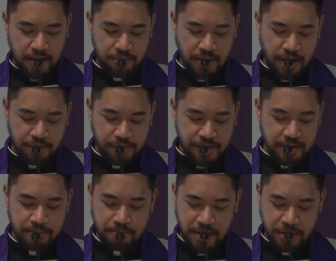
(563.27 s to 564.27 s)
rather
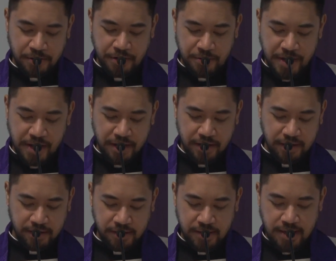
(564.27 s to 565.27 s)
than mere greed,